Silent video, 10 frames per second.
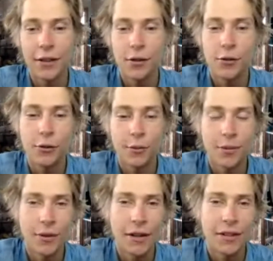
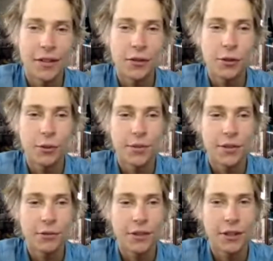troops,
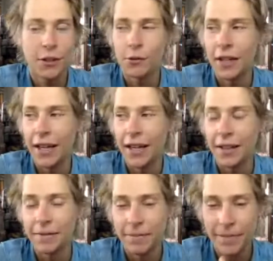doing a Q&A